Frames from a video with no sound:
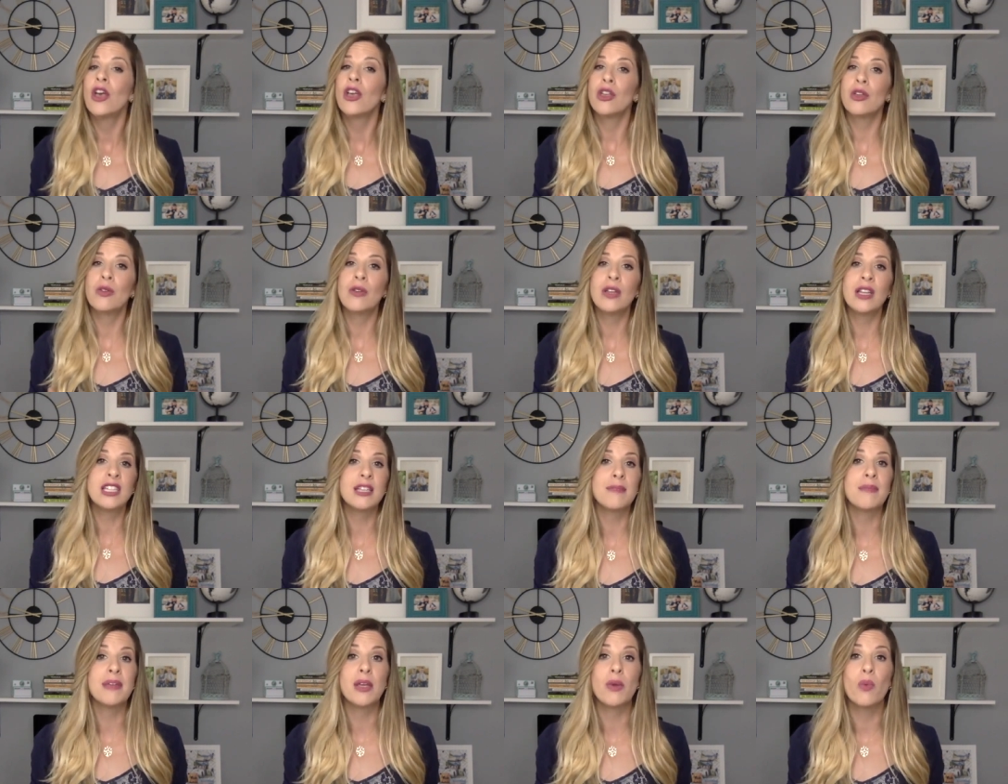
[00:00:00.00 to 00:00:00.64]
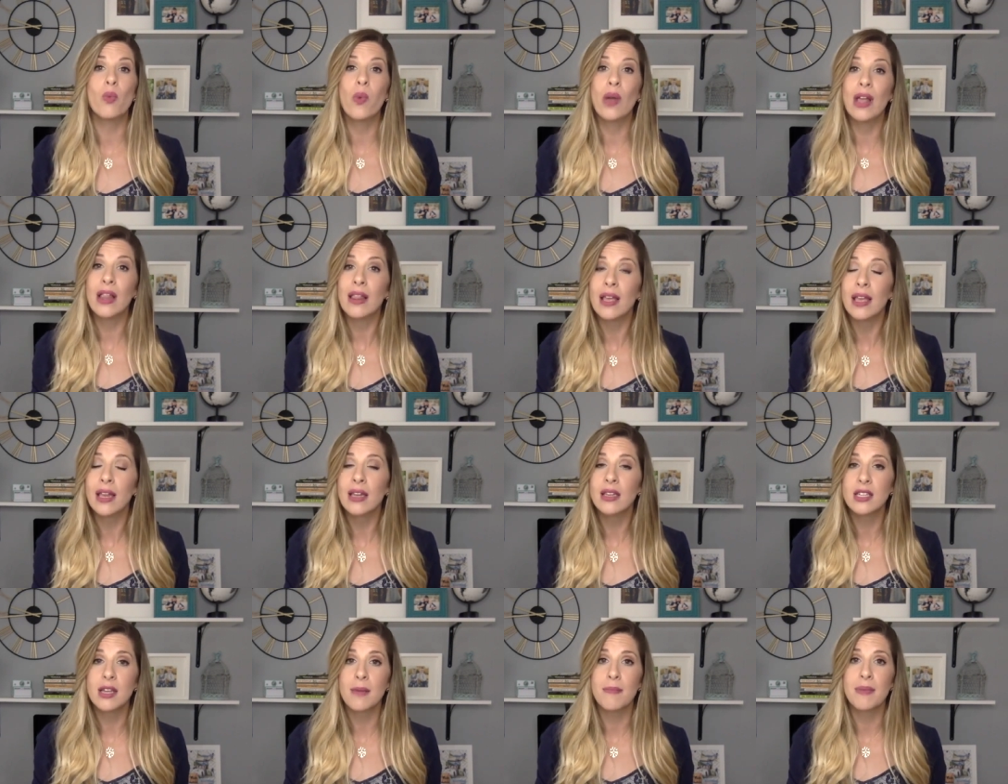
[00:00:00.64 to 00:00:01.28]
You need to be
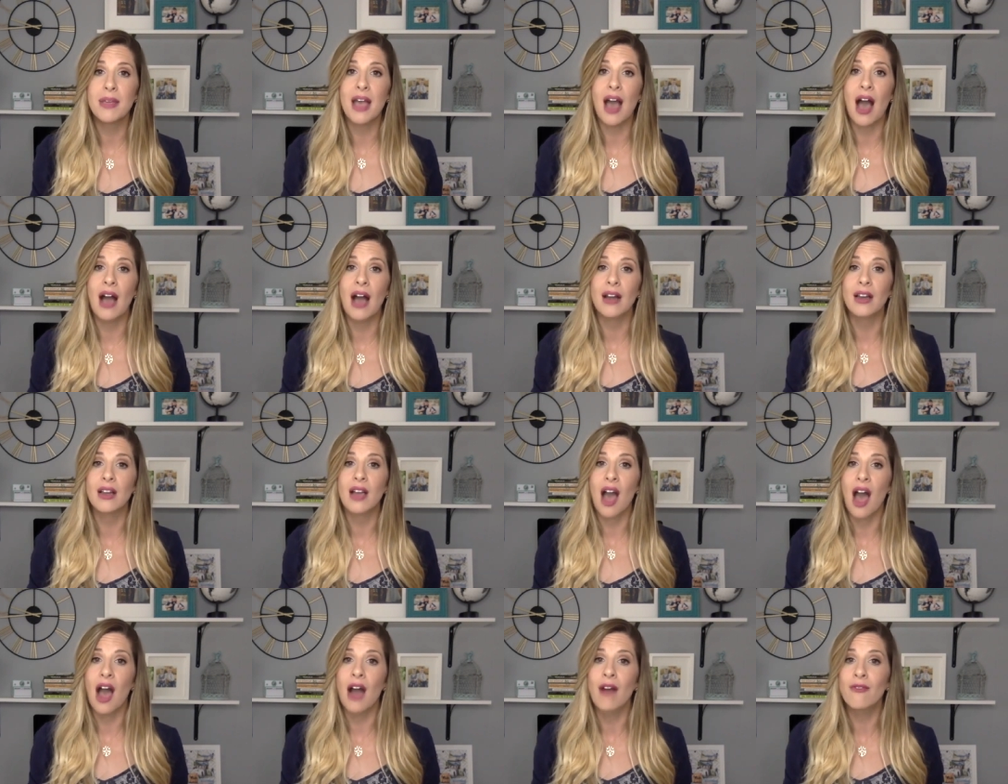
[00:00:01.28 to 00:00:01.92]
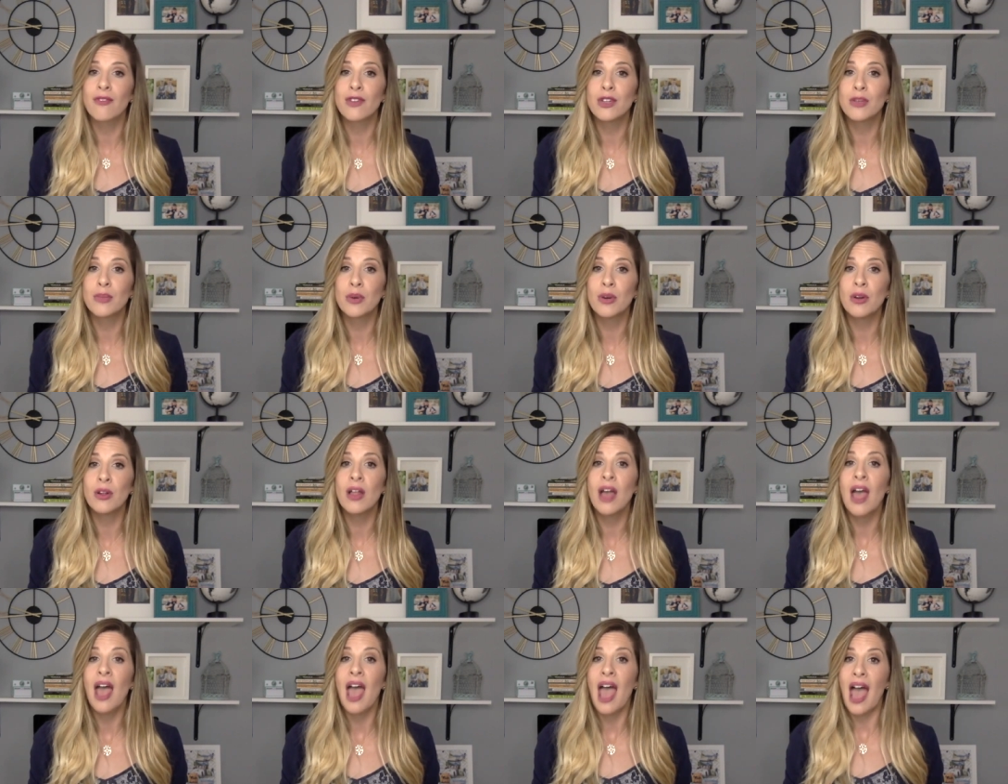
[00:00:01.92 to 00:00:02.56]
willing to be
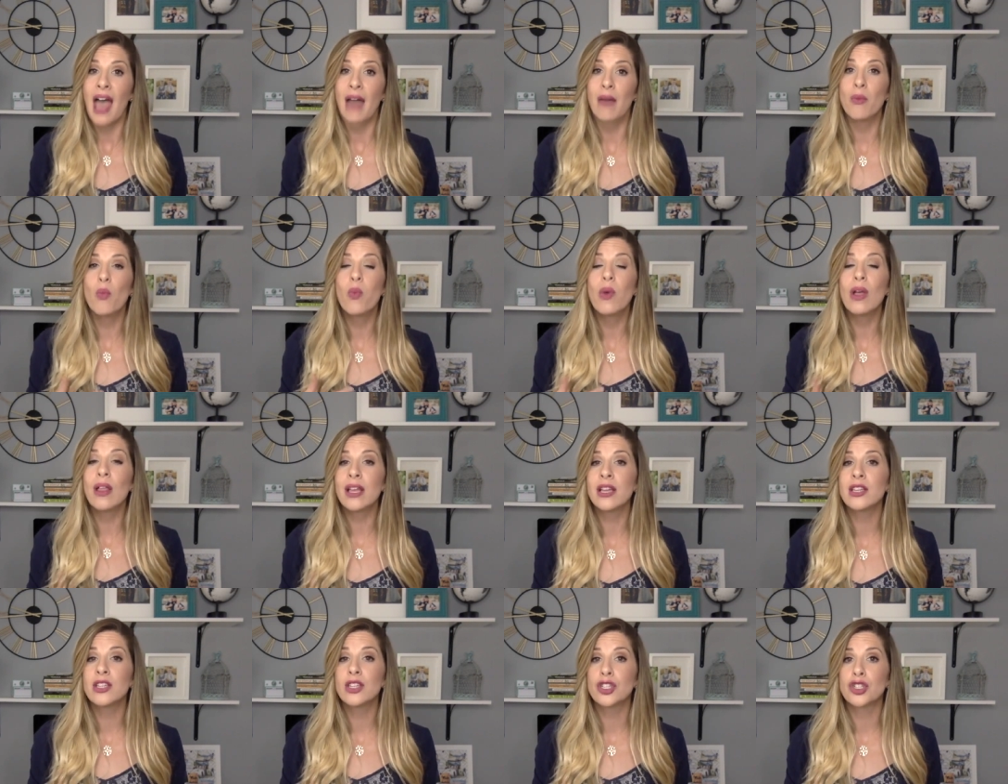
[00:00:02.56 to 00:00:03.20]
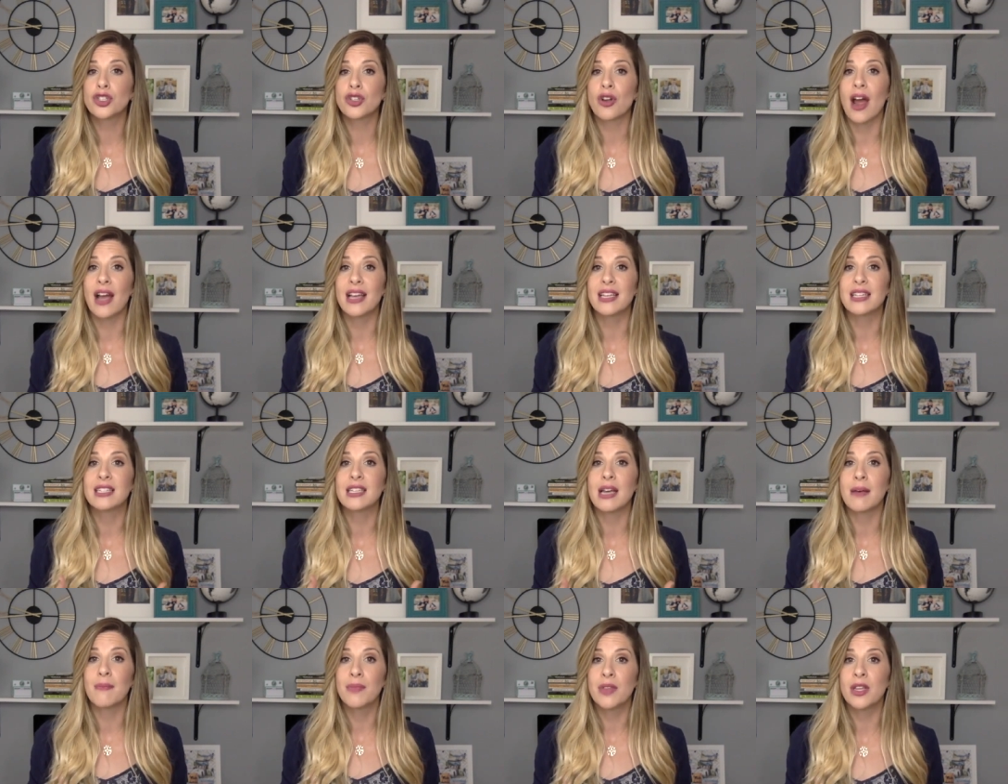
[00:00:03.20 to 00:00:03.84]
uncomfortable and willing to try
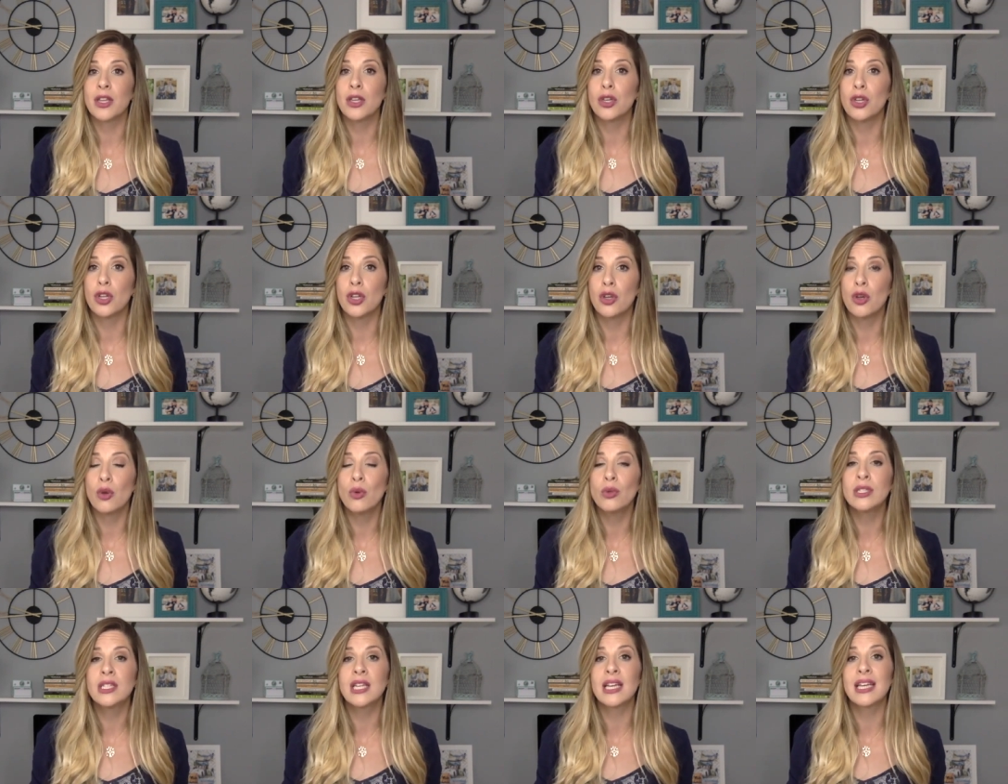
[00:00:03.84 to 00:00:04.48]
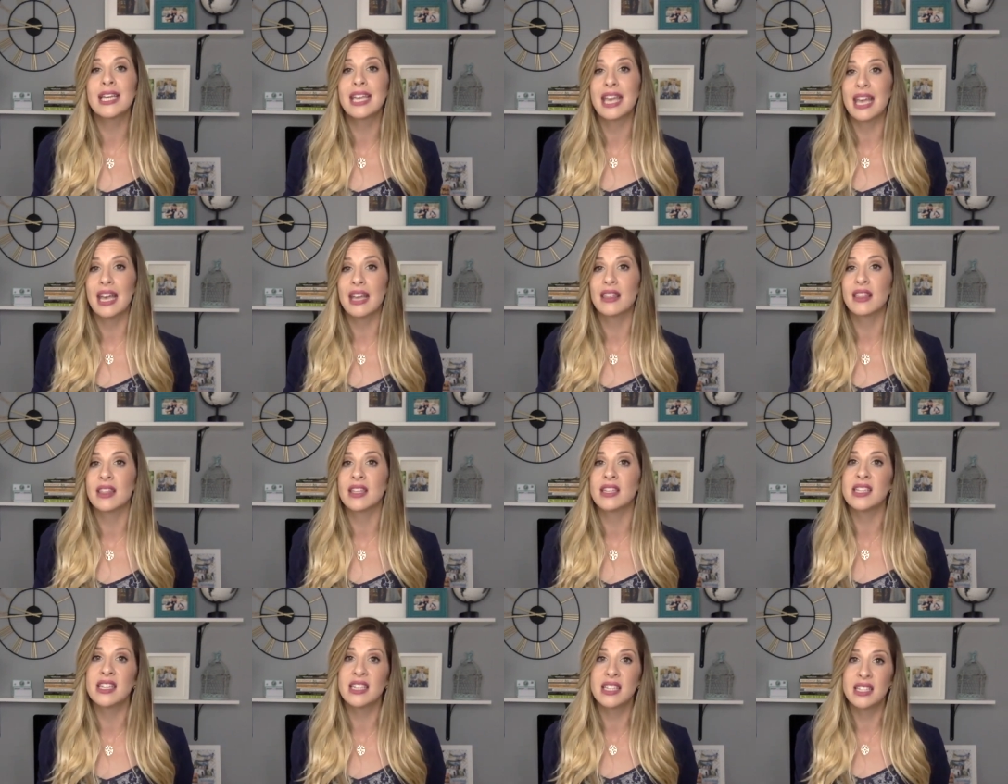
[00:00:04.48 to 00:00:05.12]
something new to get
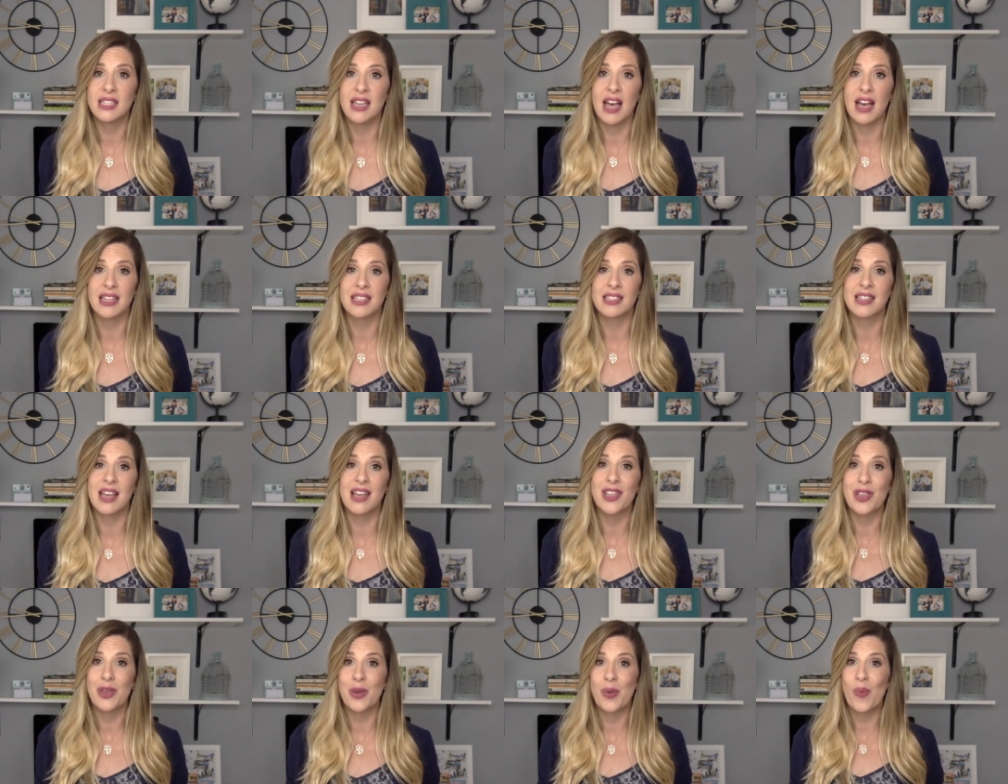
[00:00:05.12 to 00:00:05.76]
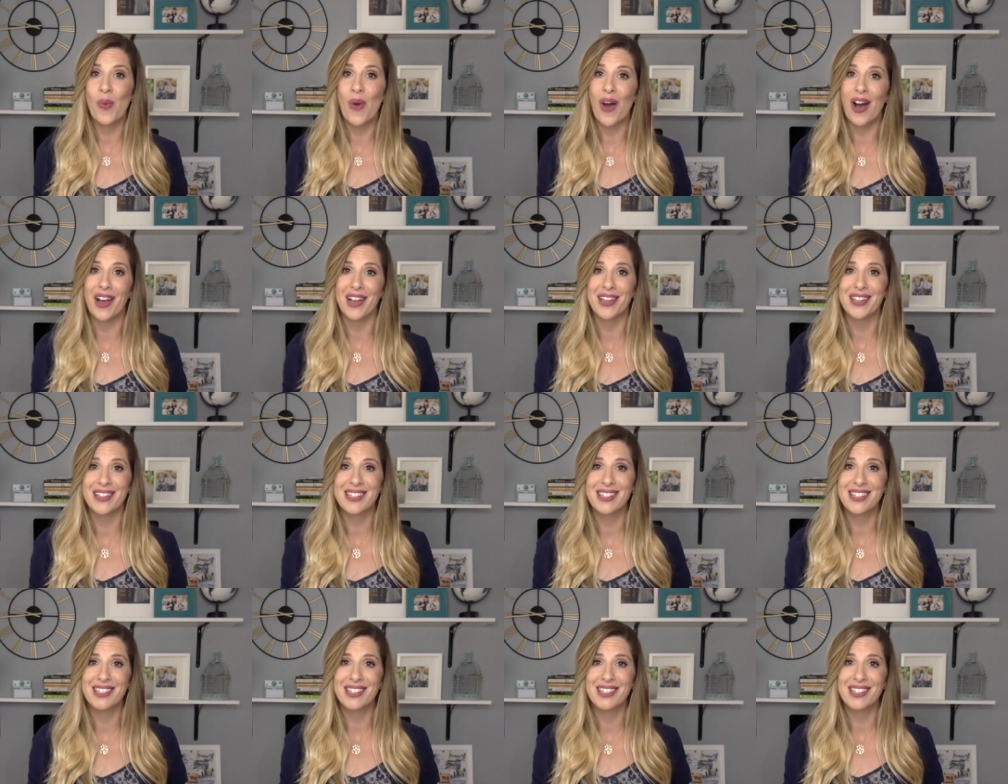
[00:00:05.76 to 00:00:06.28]
the success that you want.